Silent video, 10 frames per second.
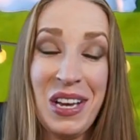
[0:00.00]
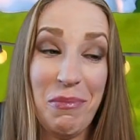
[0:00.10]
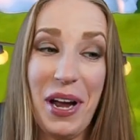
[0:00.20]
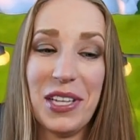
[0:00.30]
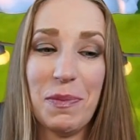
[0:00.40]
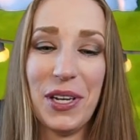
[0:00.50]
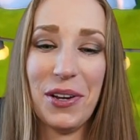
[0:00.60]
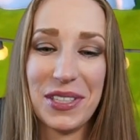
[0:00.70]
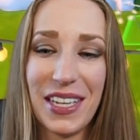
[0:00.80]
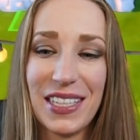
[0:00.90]
My husband
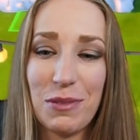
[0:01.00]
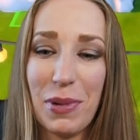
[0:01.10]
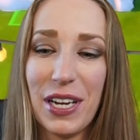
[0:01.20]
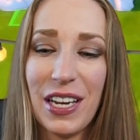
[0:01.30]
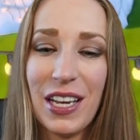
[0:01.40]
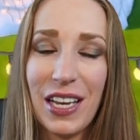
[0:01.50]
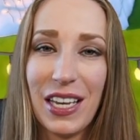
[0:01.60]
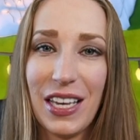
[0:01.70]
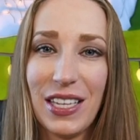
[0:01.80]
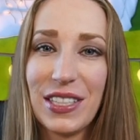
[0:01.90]
knows this, but
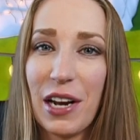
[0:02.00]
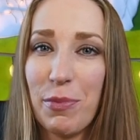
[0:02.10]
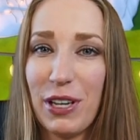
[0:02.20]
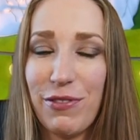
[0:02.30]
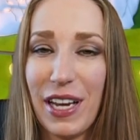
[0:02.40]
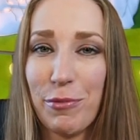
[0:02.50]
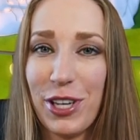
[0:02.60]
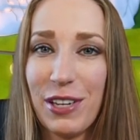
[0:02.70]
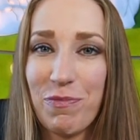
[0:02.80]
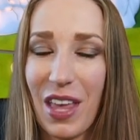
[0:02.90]
he's got a big
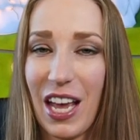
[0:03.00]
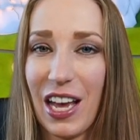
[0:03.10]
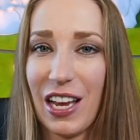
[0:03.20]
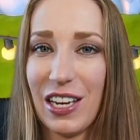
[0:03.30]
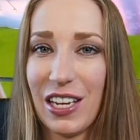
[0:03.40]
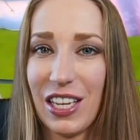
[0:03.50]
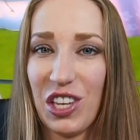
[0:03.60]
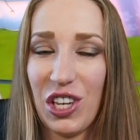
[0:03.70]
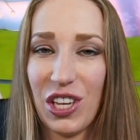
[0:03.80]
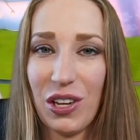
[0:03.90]
family and
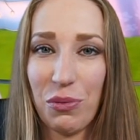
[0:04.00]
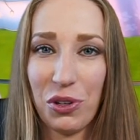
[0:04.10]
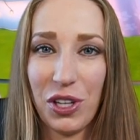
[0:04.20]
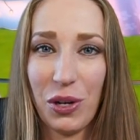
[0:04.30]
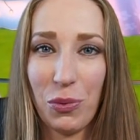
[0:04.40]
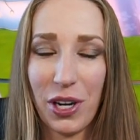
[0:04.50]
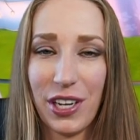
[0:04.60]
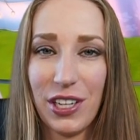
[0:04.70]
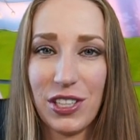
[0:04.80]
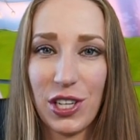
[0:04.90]
he really
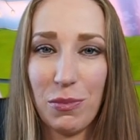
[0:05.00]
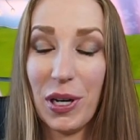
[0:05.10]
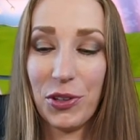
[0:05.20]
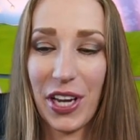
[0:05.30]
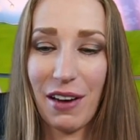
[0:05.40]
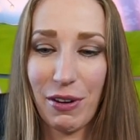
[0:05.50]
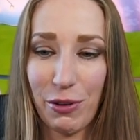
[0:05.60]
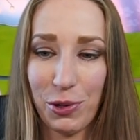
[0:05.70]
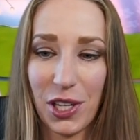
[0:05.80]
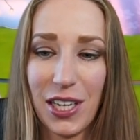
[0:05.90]
wanted to be able to have
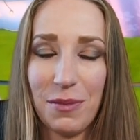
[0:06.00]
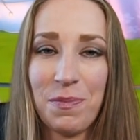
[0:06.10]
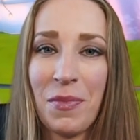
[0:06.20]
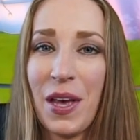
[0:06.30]
everyone there